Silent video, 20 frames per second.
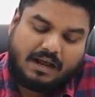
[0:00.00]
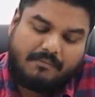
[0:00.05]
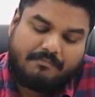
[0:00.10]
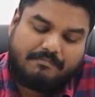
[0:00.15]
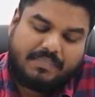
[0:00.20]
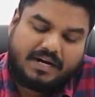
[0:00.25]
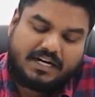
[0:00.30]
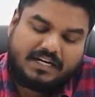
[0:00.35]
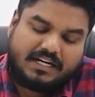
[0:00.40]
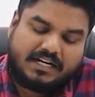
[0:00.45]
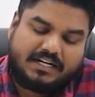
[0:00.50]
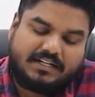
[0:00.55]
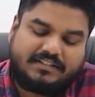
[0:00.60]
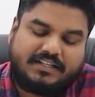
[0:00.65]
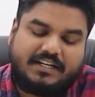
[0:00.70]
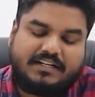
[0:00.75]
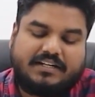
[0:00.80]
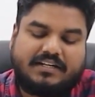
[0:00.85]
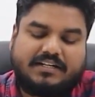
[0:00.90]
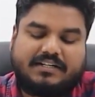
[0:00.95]
abundant
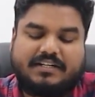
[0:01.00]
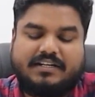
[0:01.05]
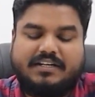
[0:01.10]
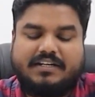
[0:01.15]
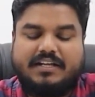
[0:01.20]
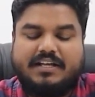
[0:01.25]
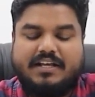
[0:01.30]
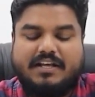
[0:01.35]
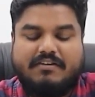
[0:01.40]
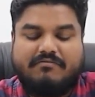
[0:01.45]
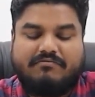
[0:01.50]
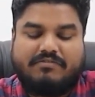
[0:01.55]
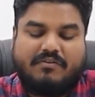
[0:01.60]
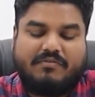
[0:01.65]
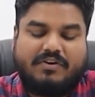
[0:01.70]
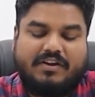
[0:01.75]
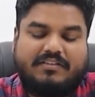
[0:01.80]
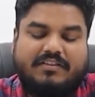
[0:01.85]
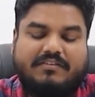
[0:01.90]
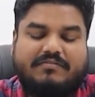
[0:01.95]
sea turtle
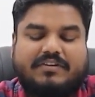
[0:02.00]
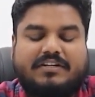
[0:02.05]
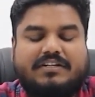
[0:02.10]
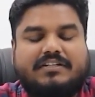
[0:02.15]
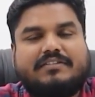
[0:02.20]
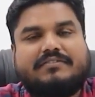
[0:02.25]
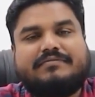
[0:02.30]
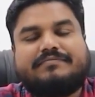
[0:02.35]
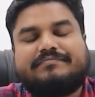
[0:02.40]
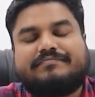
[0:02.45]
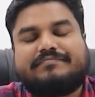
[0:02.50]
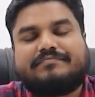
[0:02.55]
found in the world.